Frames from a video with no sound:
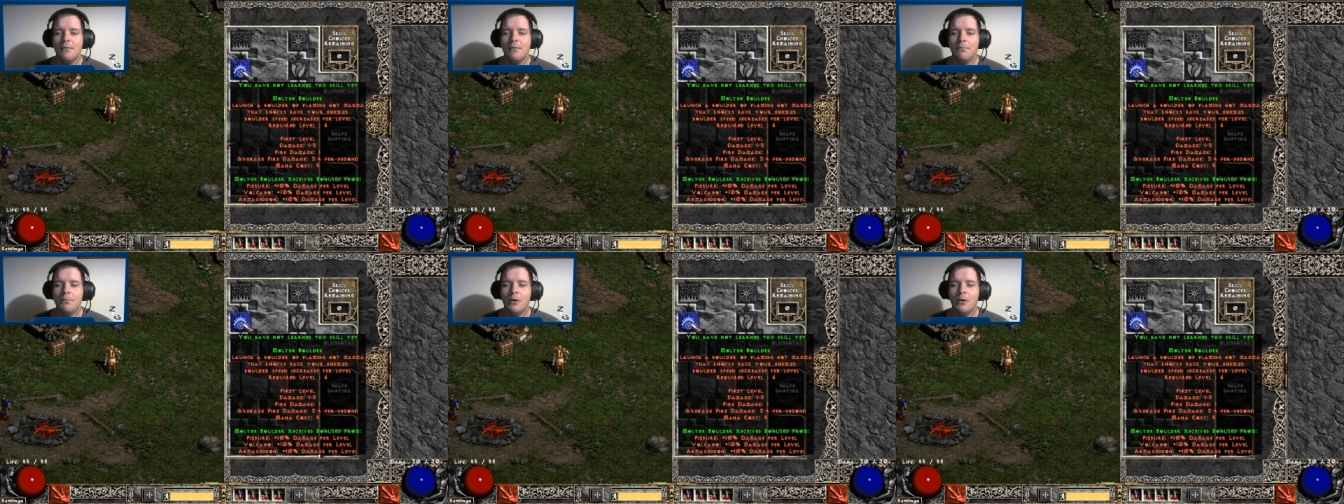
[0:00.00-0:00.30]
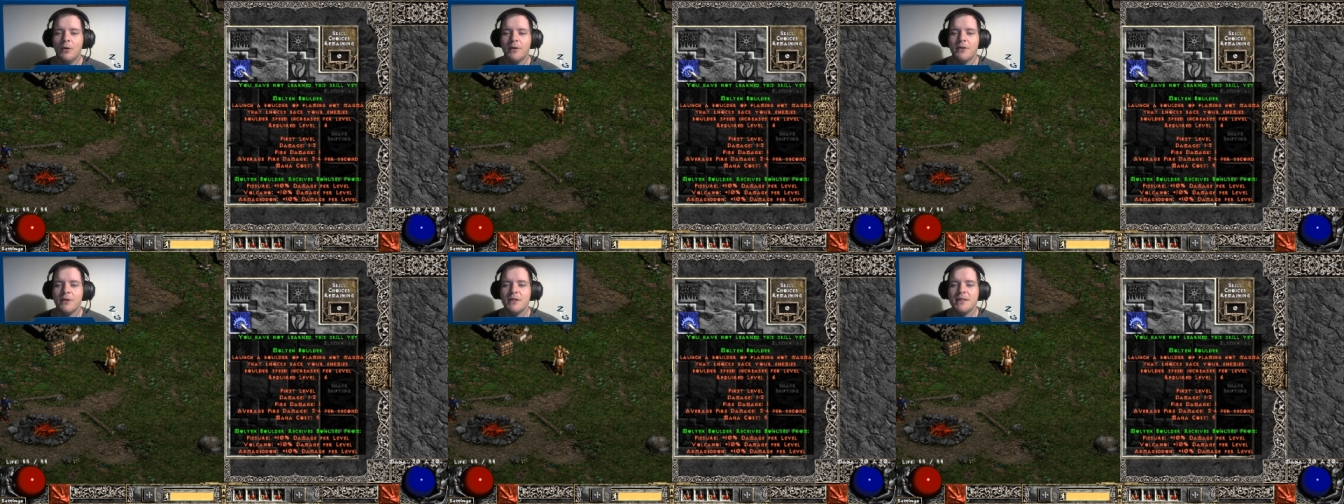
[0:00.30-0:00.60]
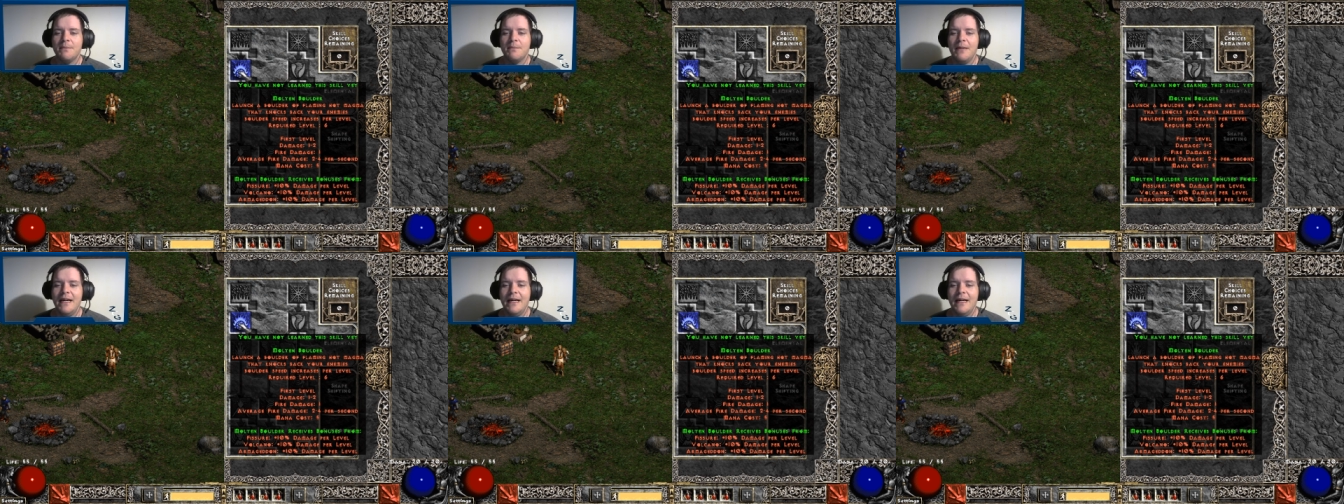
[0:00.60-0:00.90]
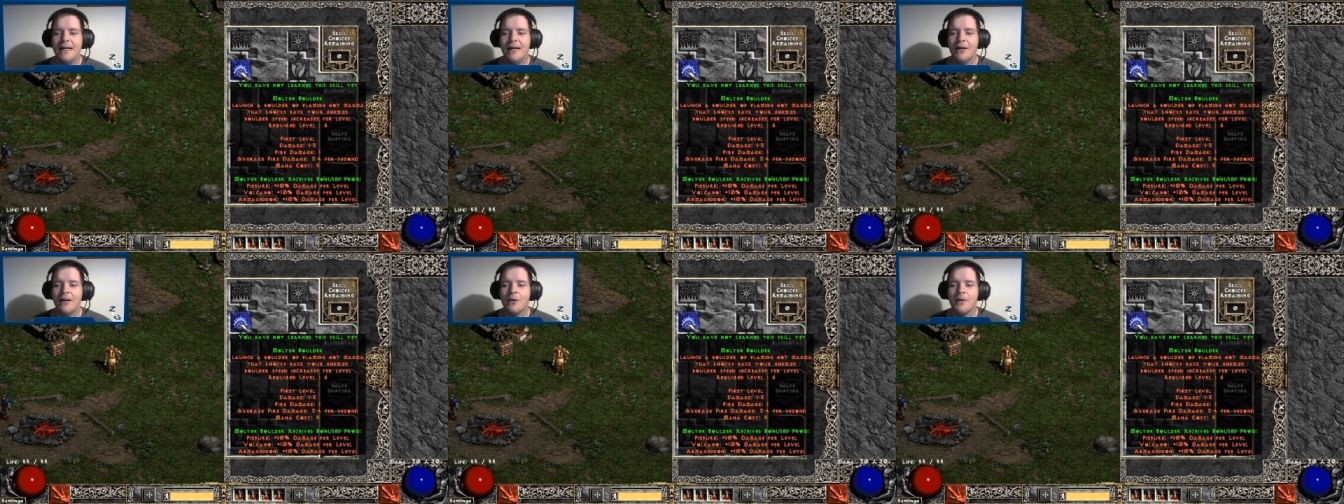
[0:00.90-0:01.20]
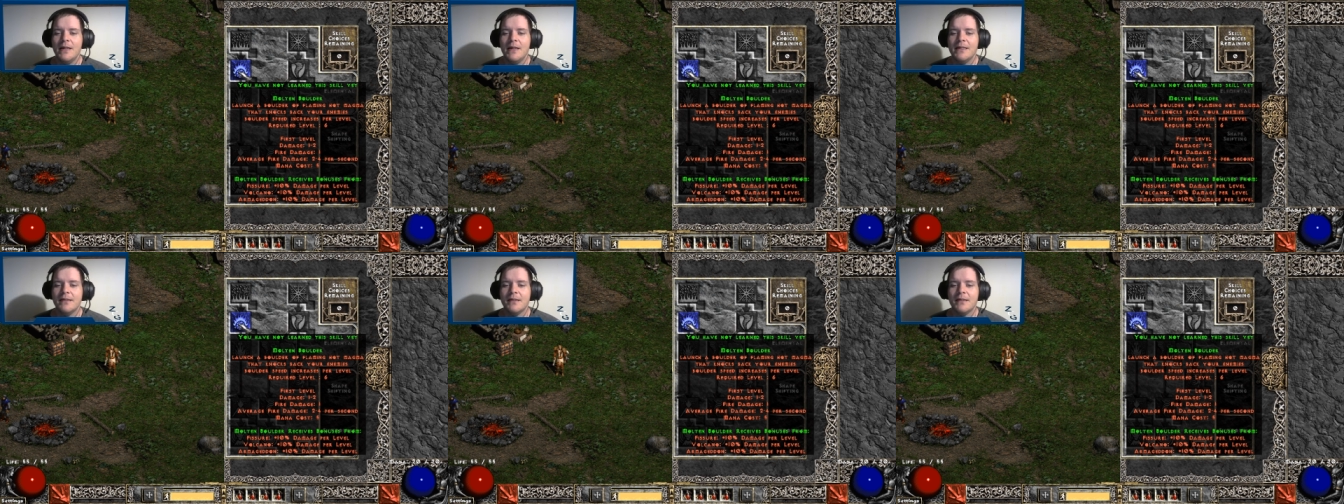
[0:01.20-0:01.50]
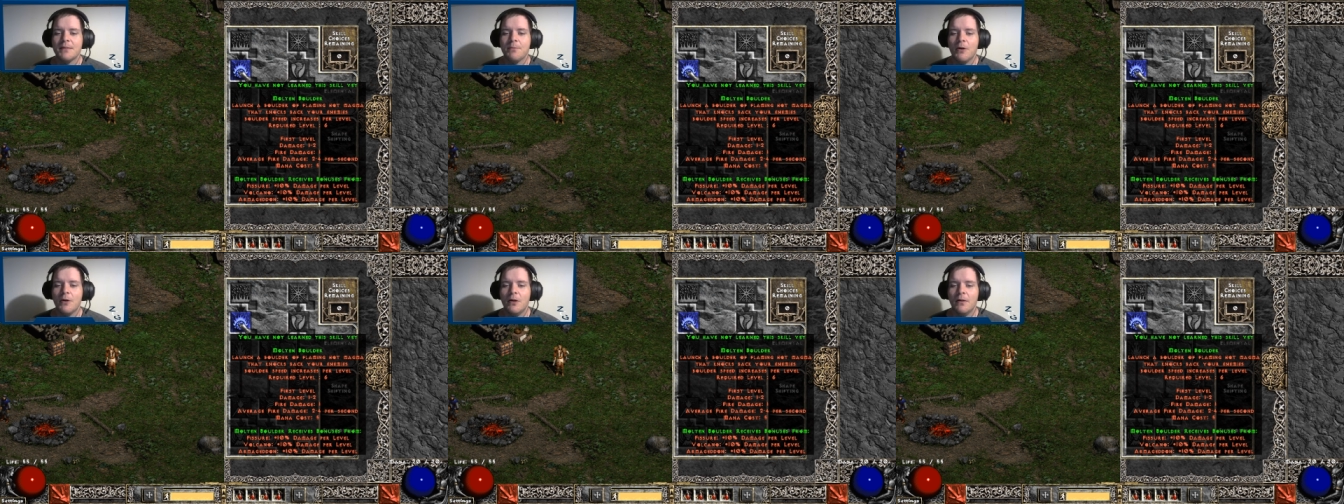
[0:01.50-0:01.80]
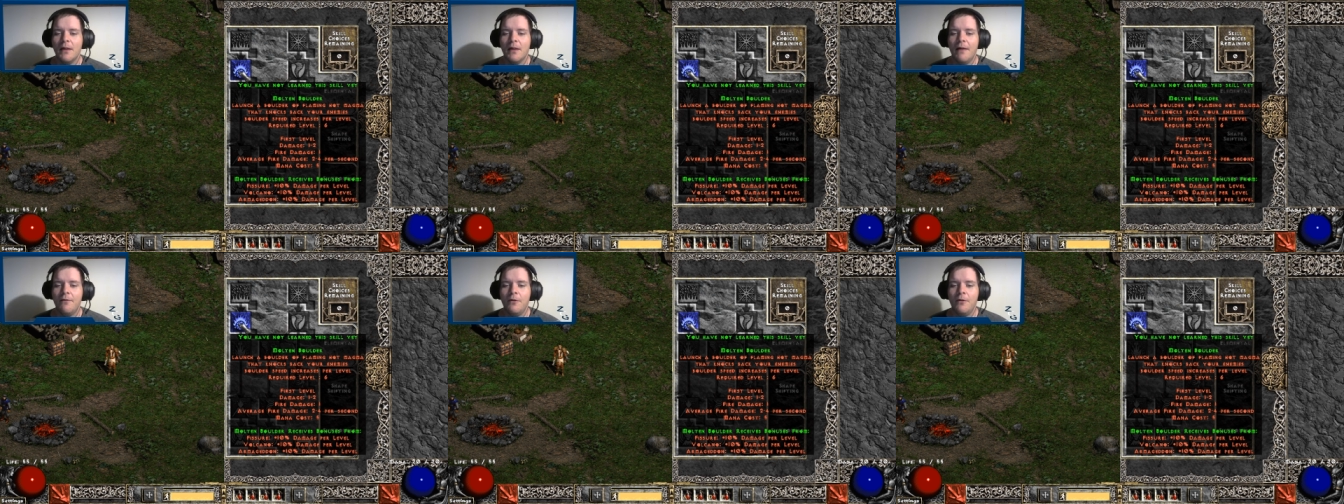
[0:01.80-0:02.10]
Boulder speed increases per
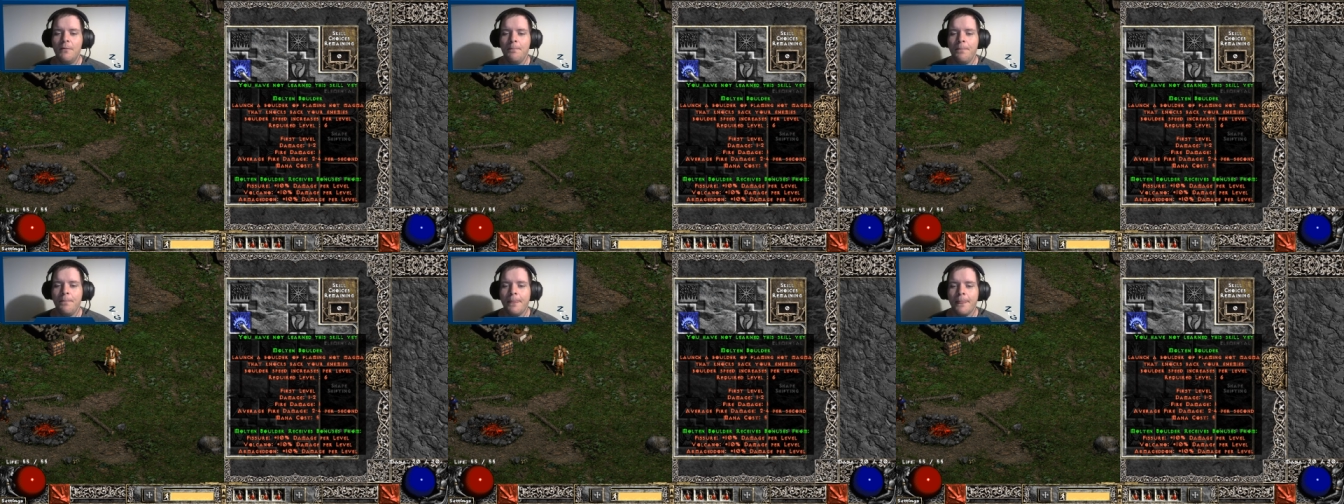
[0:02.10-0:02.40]
level.